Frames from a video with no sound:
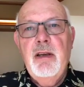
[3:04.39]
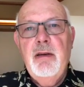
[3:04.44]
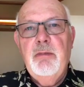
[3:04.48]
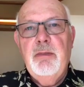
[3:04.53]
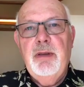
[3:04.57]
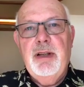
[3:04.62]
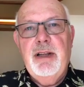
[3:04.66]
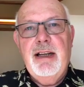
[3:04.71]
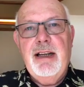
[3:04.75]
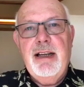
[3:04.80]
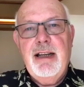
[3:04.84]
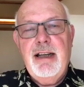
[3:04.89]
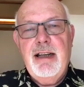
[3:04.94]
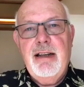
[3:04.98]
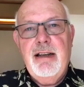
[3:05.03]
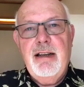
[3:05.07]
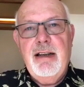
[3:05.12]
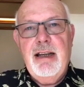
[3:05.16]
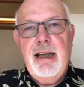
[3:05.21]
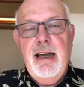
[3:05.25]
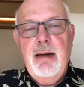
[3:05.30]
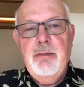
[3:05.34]
But the
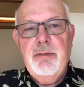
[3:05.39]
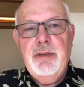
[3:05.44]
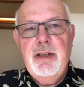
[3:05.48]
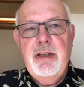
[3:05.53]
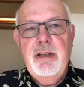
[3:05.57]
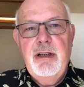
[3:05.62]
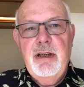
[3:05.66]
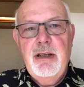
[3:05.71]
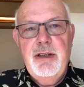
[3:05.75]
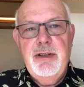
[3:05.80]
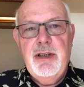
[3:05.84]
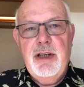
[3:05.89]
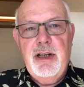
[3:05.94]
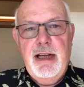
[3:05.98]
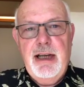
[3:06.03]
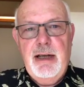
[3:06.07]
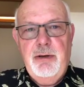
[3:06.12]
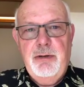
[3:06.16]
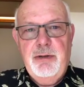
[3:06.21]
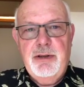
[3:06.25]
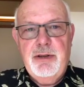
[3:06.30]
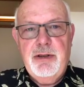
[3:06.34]
captain has
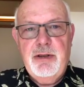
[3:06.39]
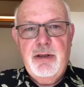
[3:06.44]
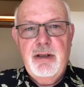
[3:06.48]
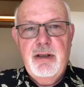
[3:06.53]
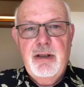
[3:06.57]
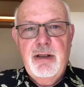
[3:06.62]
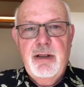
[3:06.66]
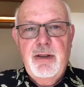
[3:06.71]
announced